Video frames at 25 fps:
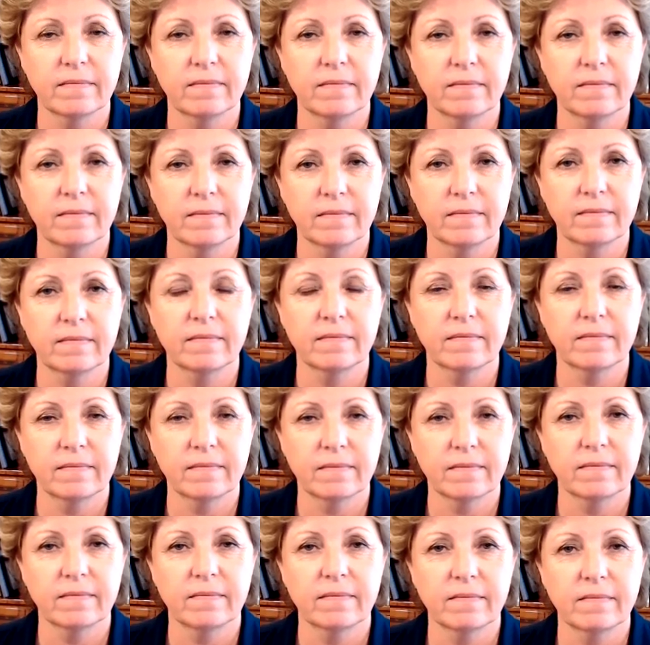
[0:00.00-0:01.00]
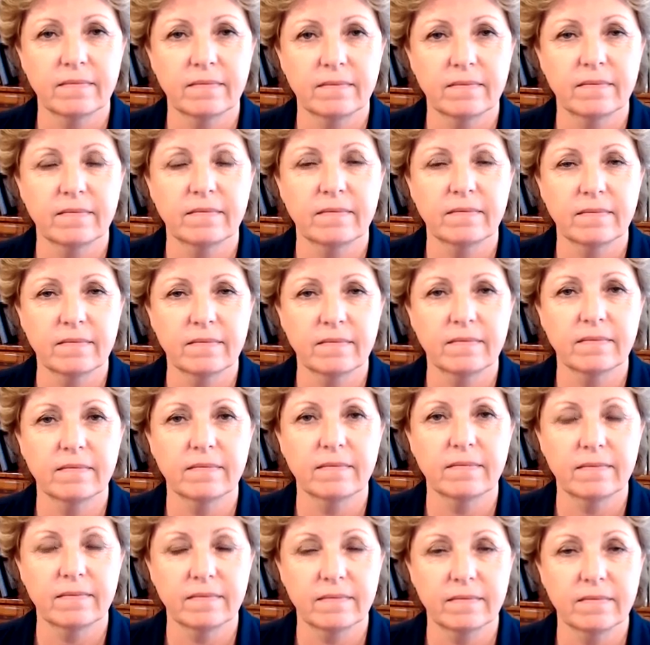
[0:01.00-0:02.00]

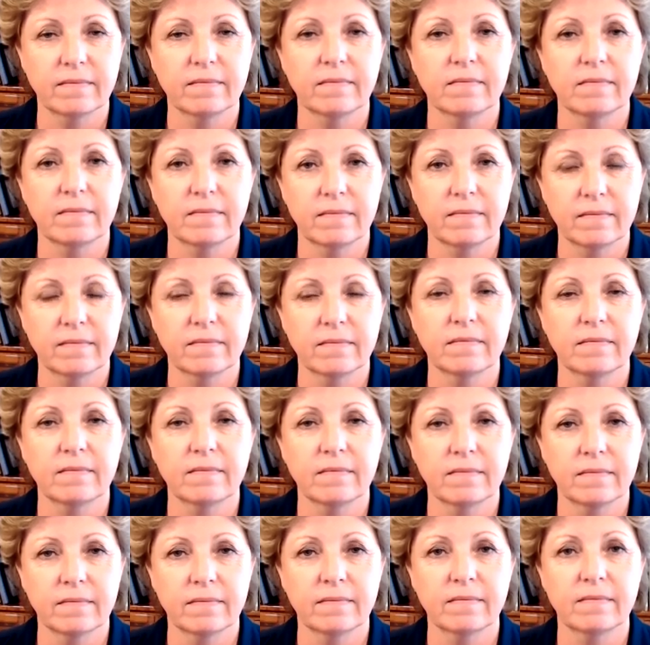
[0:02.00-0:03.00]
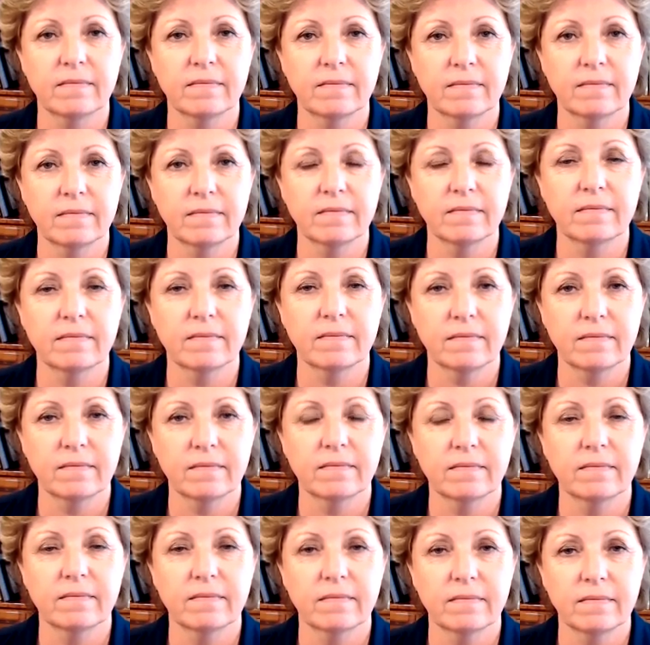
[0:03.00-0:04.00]

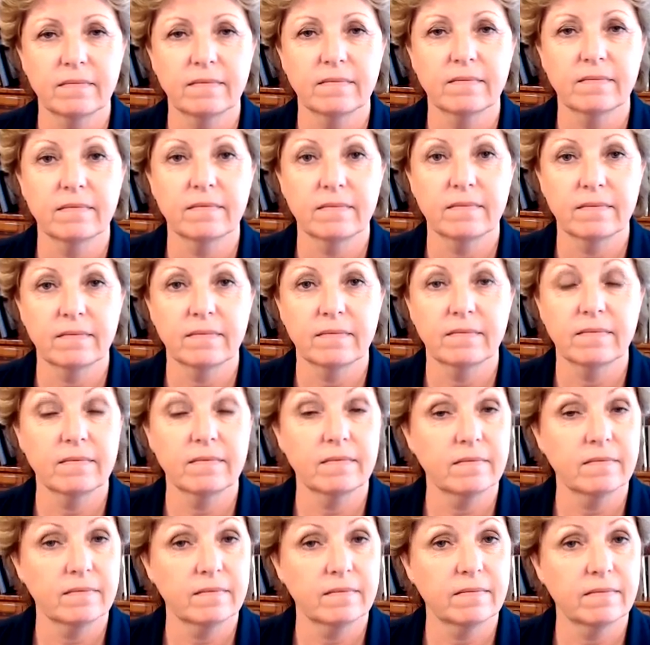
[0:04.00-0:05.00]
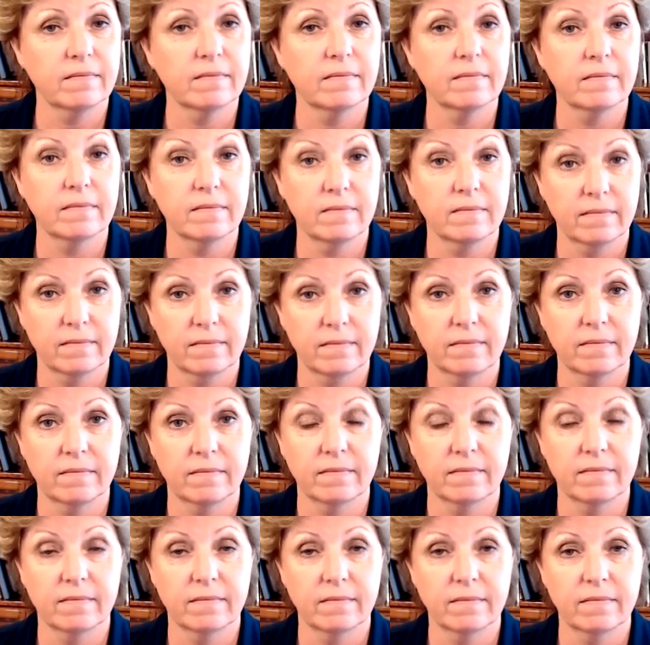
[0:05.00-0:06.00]

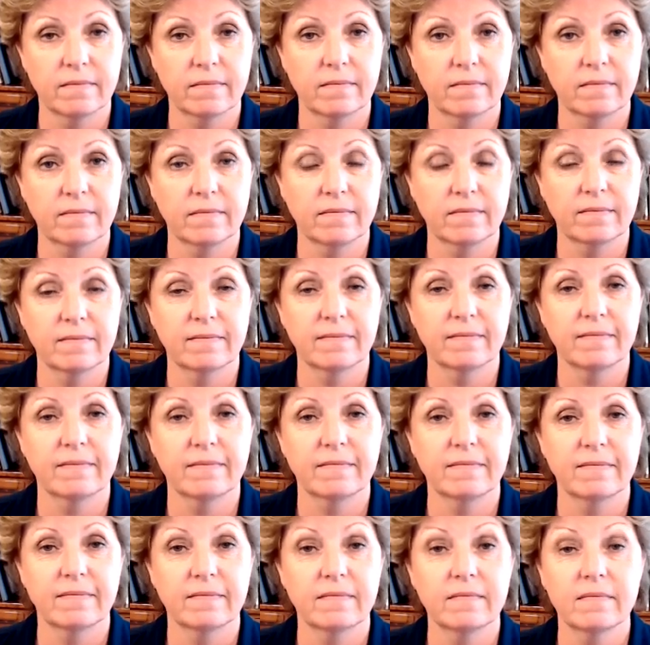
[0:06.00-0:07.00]
(not speaking)